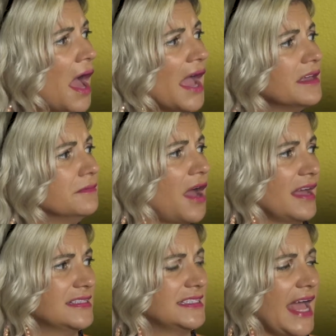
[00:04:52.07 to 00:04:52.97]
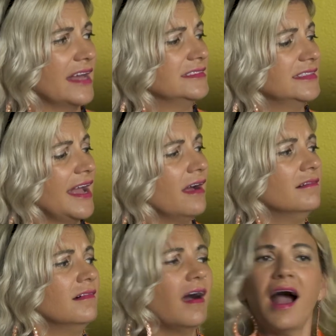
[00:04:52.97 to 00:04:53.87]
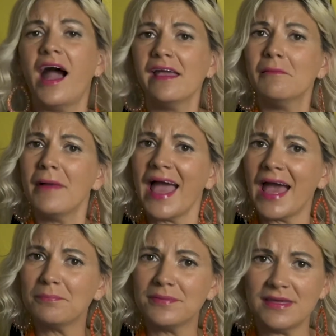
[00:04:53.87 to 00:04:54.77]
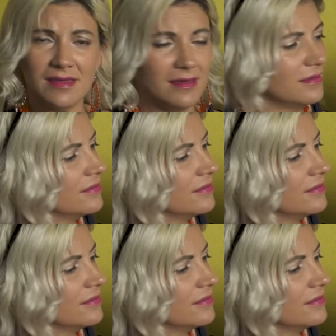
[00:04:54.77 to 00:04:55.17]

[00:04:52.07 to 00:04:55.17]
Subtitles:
I am not sad now. I am happy.